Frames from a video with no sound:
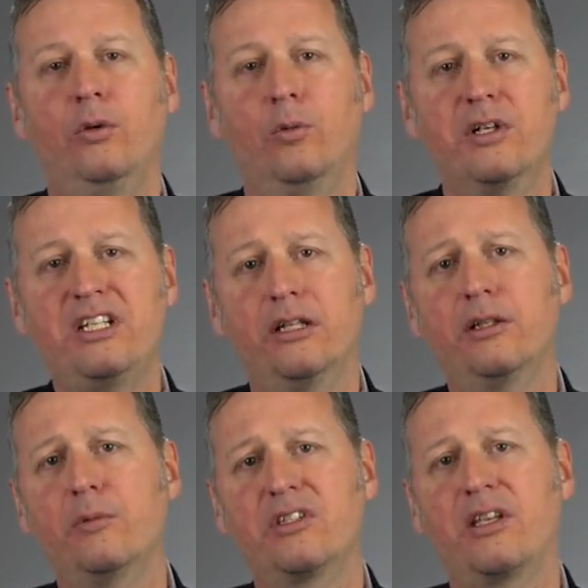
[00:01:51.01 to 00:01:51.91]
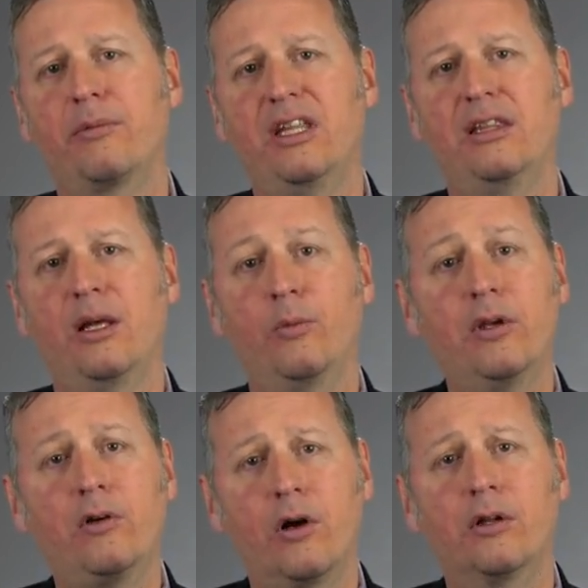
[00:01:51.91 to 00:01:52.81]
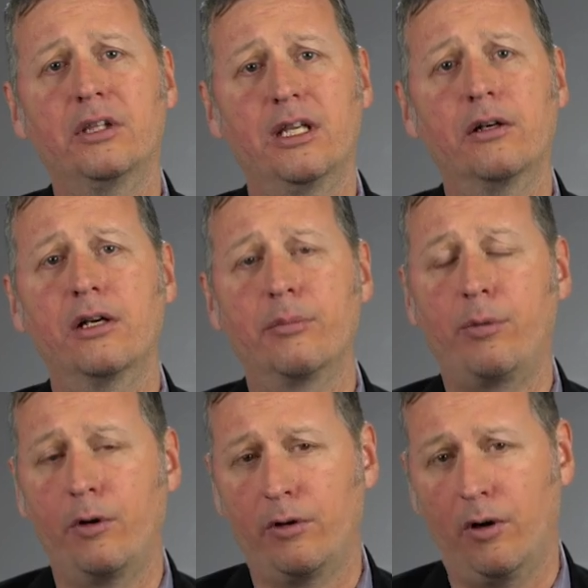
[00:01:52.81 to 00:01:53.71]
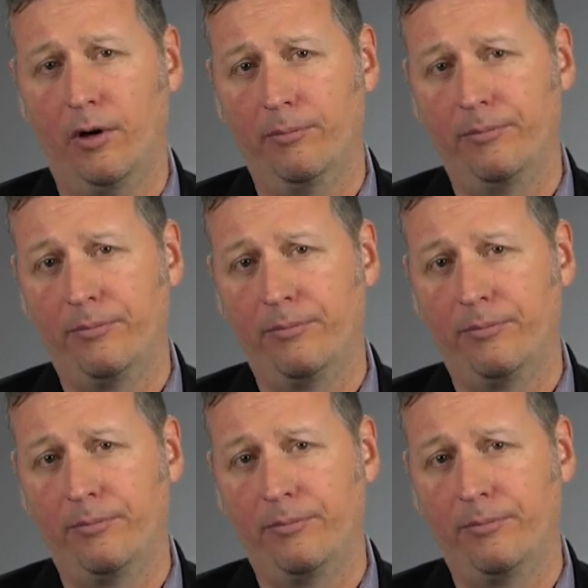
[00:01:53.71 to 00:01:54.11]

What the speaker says: we're dealing with something that we call the Internet Protocol.